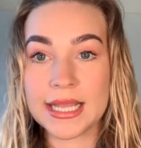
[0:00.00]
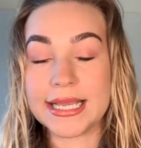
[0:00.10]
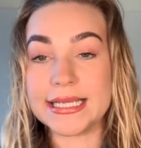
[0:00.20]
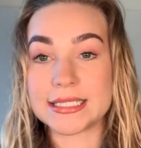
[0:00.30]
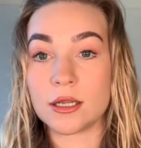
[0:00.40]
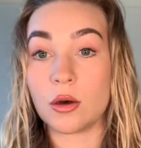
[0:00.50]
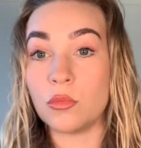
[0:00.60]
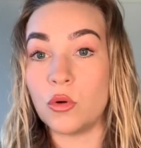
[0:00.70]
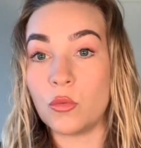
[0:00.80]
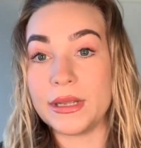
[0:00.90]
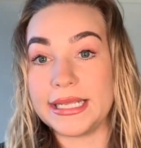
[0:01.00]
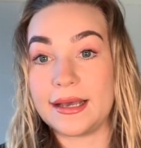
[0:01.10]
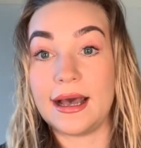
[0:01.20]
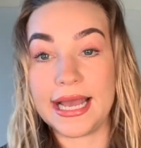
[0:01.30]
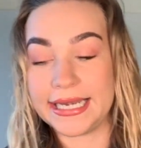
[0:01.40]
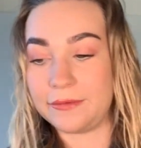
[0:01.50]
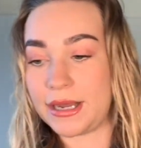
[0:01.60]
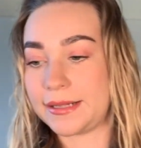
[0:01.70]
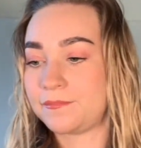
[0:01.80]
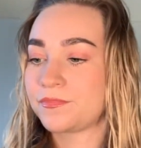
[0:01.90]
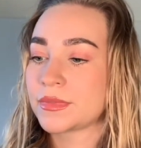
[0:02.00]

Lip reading: is a lot more weaker anyway.